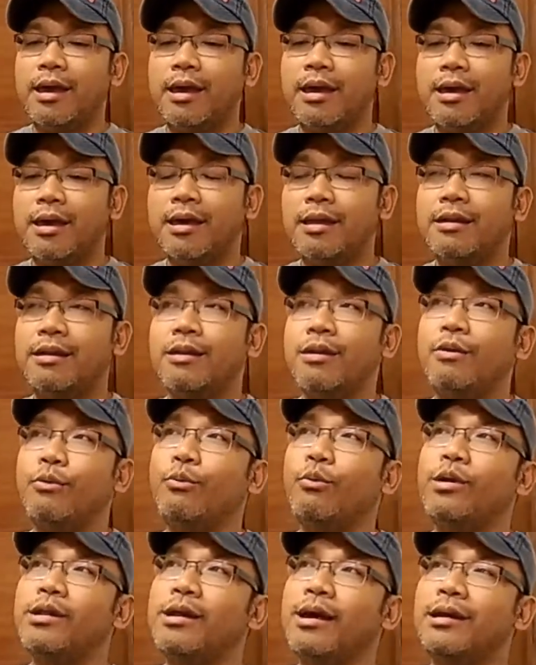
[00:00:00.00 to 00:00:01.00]
And
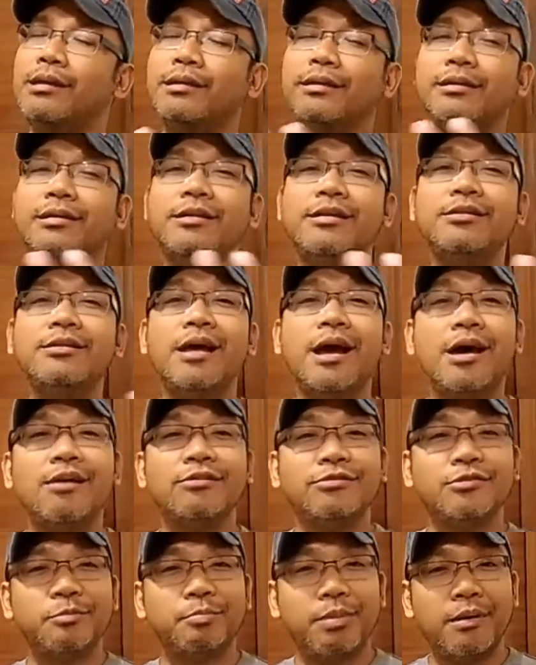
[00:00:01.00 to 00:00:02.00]
when I learned
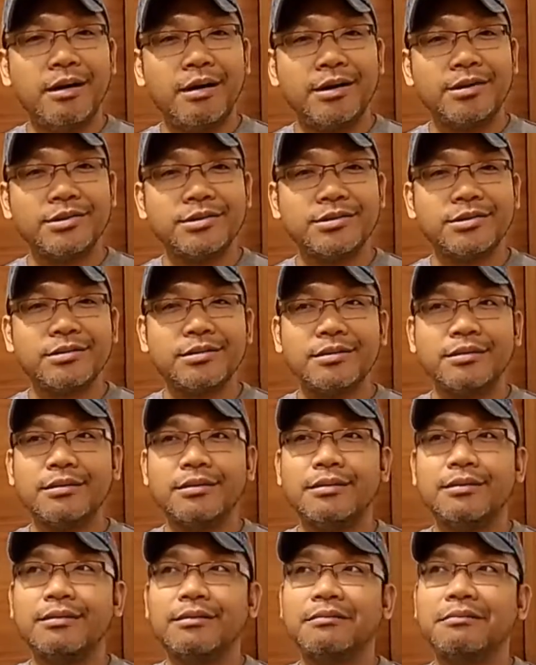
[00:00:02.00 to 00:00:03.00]
how to punch,
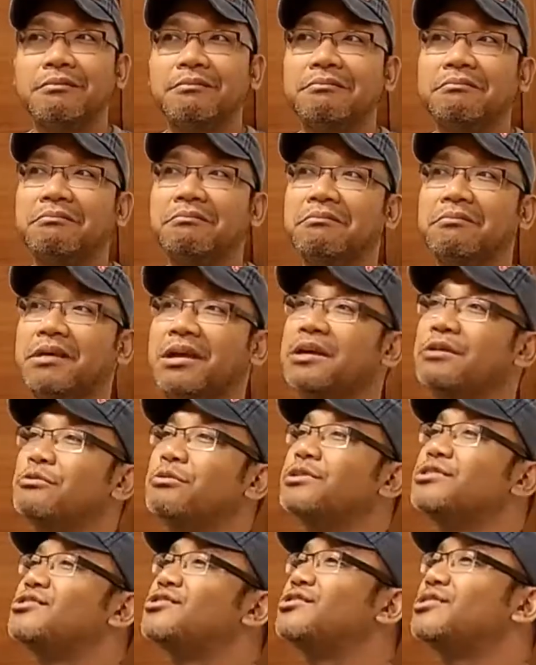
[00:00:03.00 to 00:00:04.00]
it
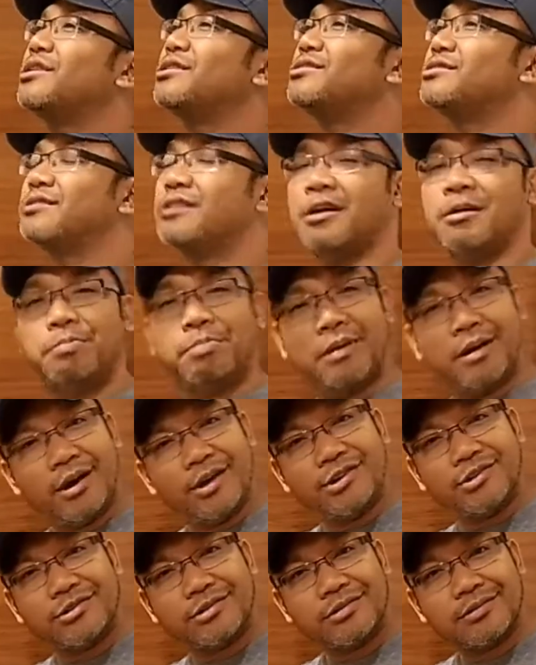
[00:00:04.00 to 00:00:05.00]
was just a
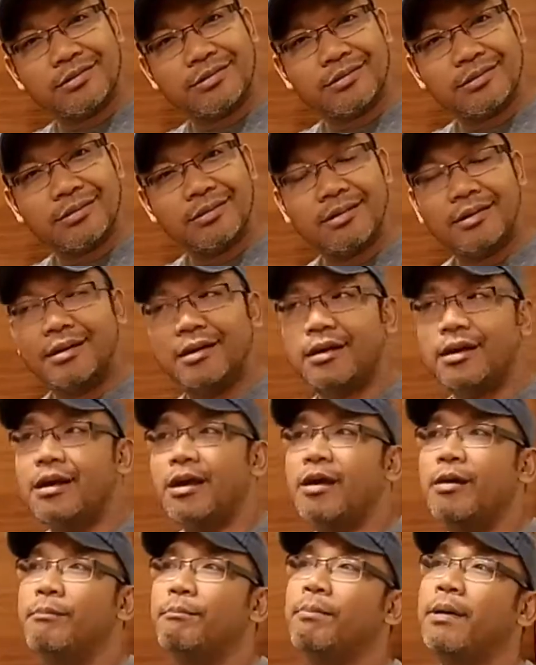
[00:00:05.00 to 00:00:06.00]
punch.
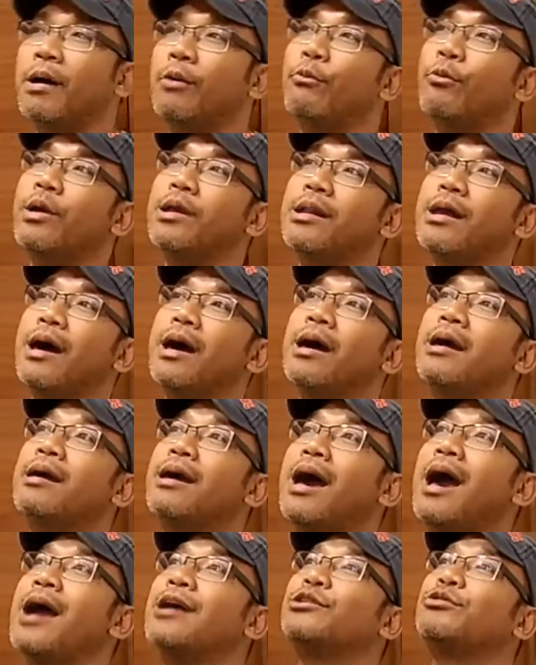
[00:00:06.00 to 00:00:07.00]
But when
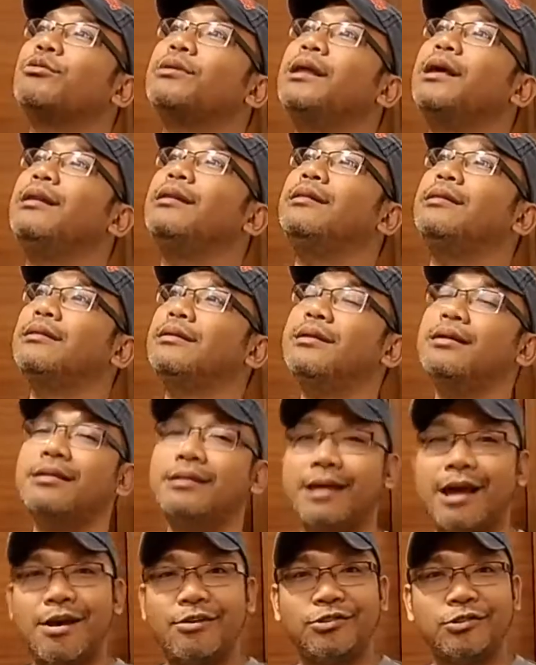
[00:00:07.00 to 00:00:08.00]
I actually
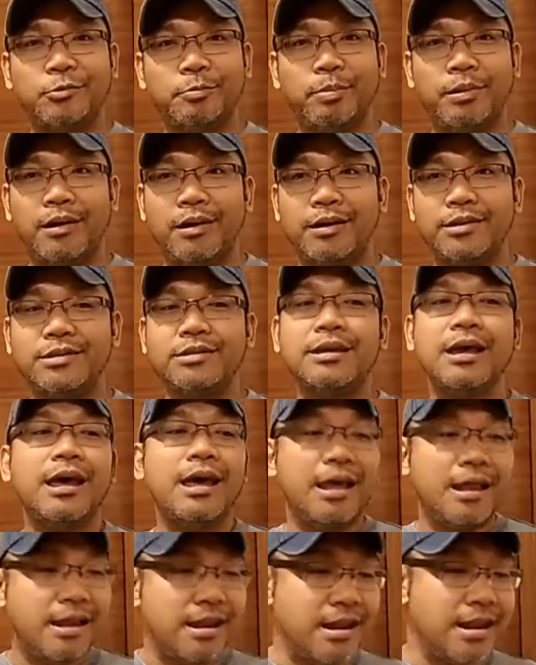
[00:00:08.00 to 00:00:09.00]
learned how to punch,
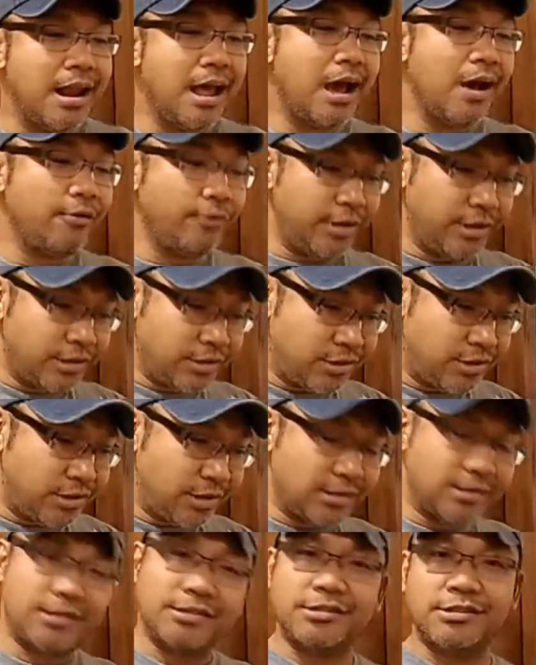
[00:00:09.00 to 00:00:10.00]
now it's
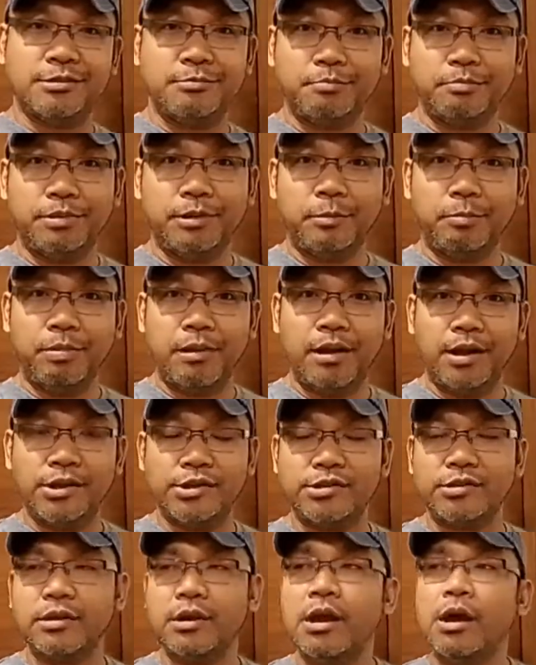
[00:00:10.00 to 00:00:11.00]
just a simple
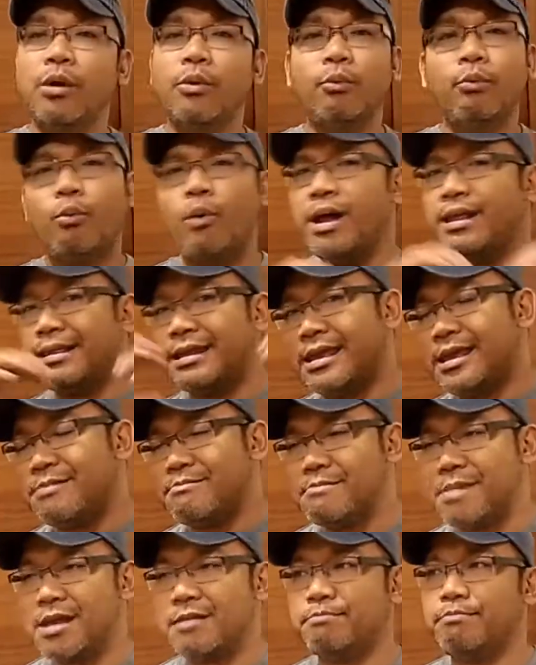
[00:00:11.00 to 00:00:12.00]
punch. What he
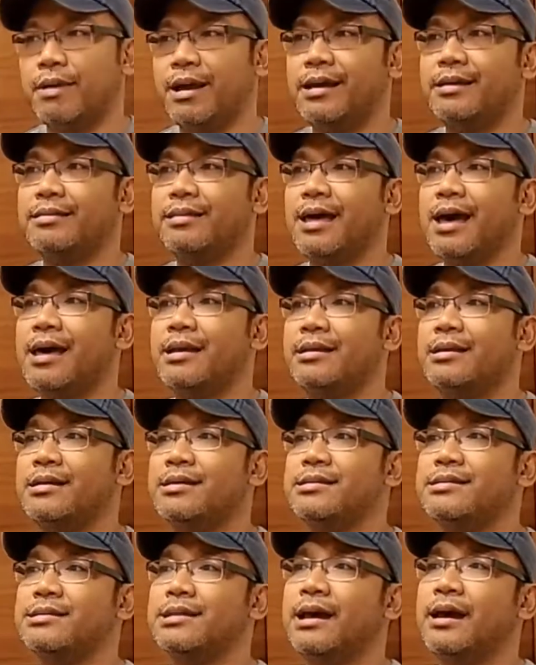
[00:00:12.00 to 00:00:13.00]
meant by that
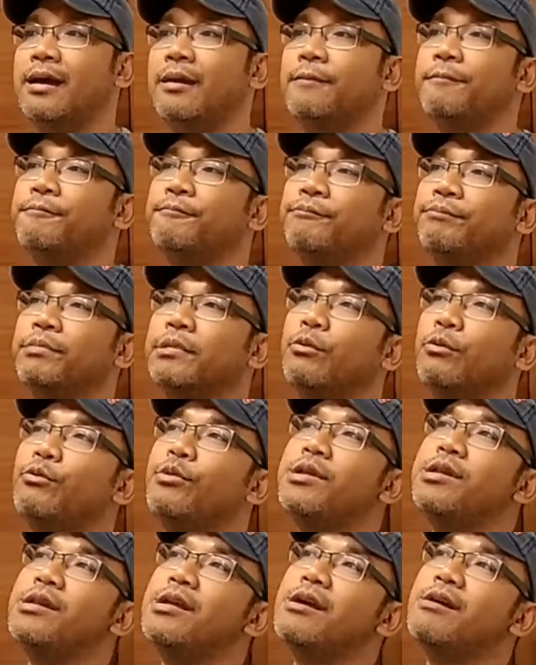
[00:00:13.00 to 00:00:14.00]
is that
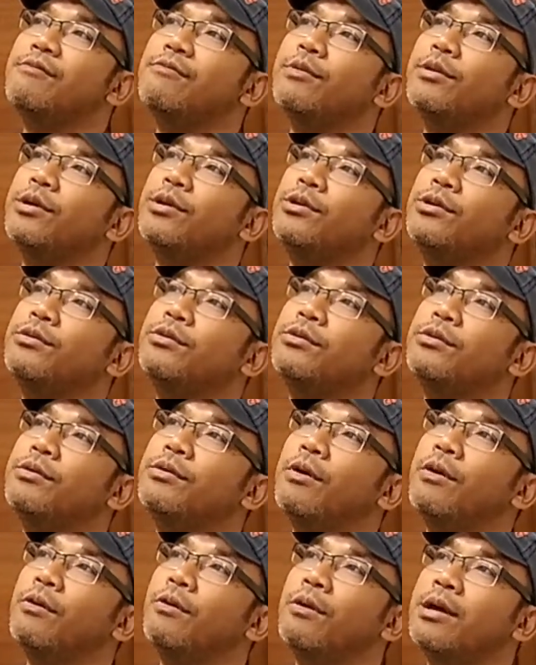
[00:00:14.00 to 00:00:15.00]
whenever you
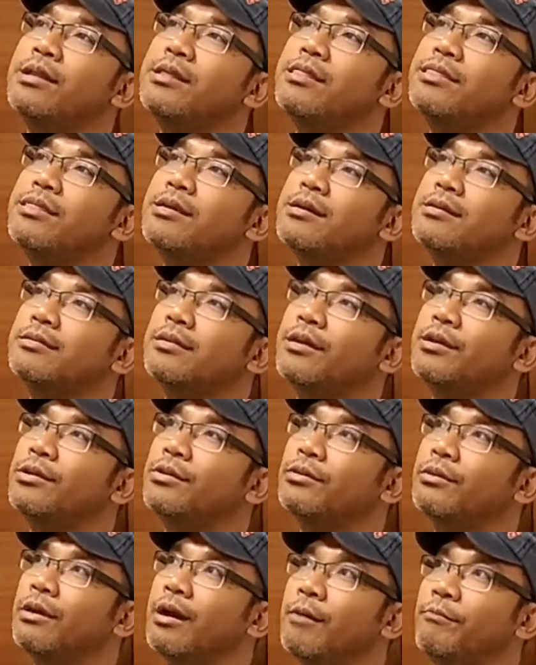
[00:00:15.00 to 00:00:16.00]
go and think that
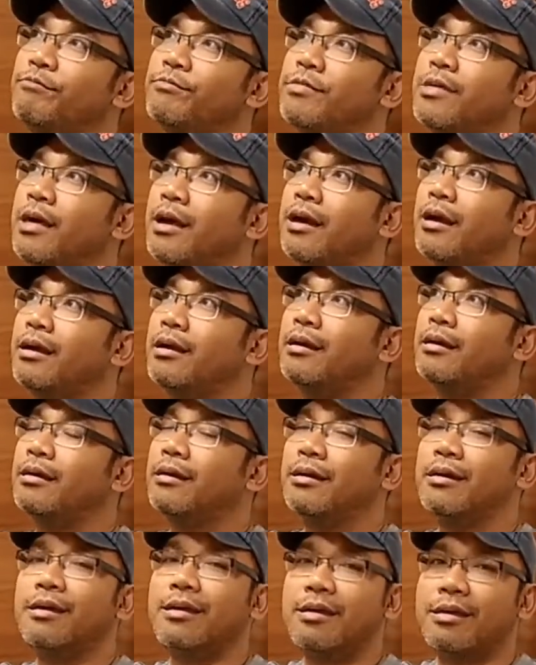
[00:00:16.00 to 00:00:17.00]
you're out there,
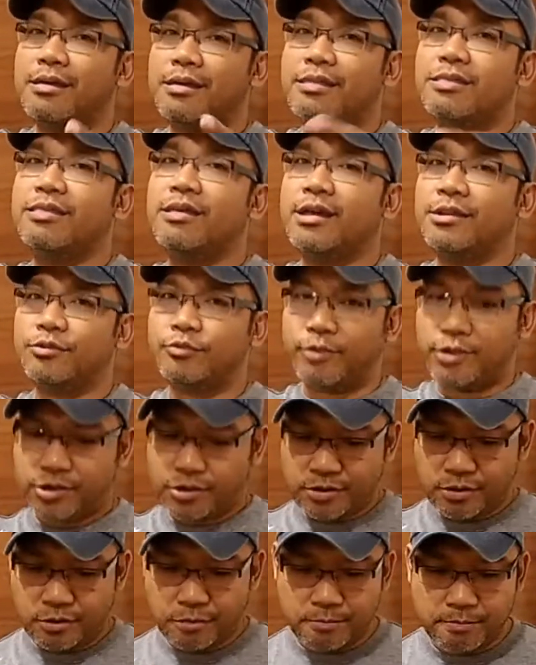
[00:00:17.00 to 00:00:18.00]
that's when
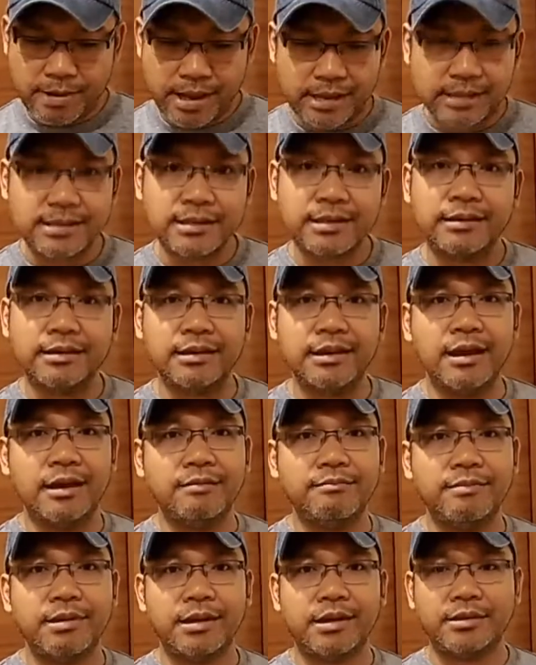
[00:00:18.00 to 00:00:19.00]
you go basic
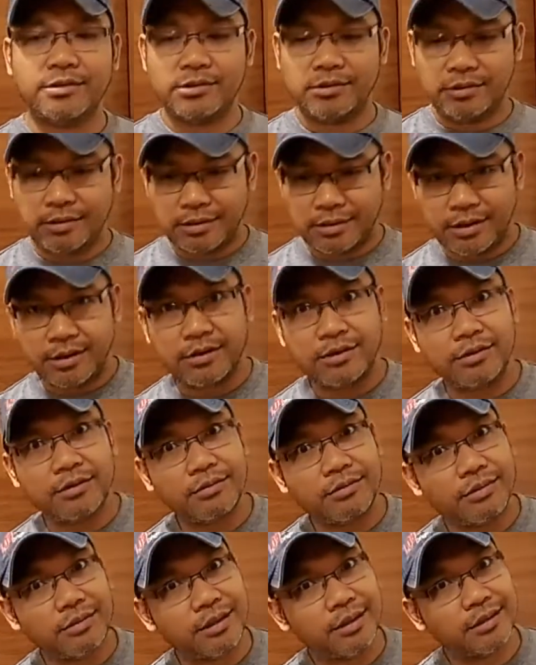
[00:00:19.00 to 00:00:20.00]
again, because you learn
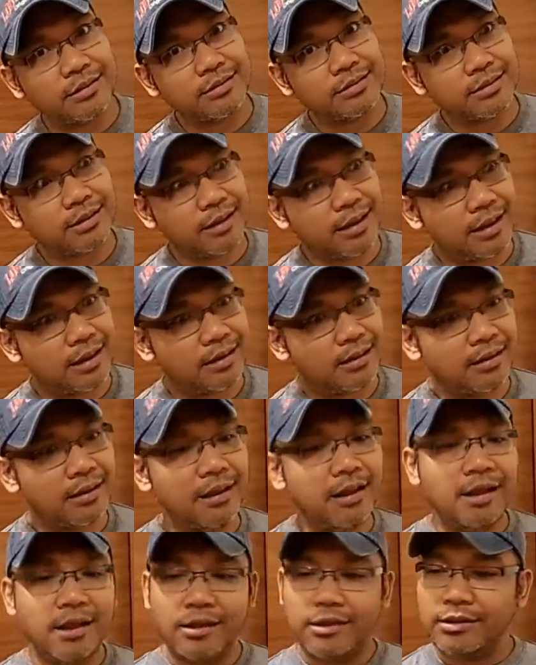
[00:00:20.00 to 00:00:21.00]
new things again.
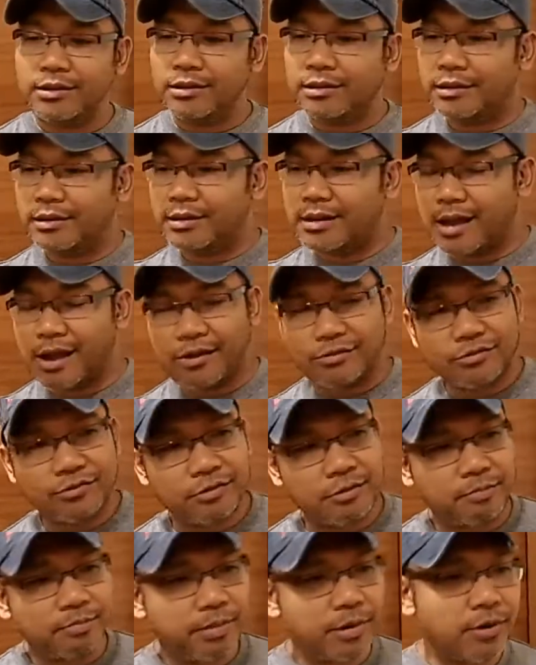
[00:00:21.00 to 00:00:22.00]
You learn how
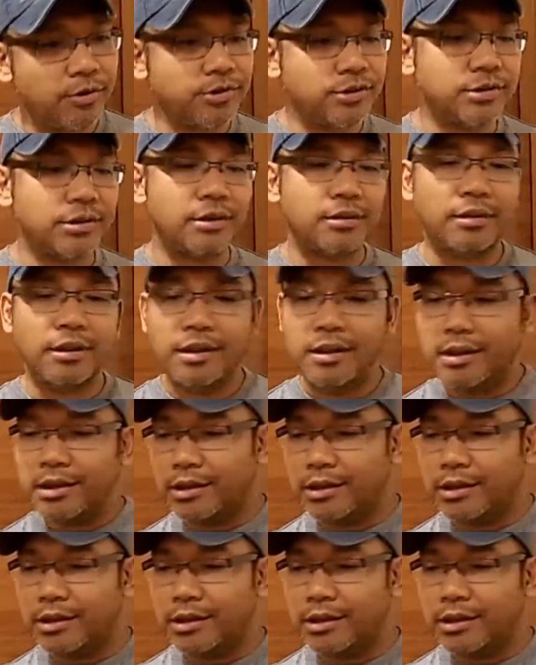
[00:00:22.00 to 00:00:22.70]
to approach it.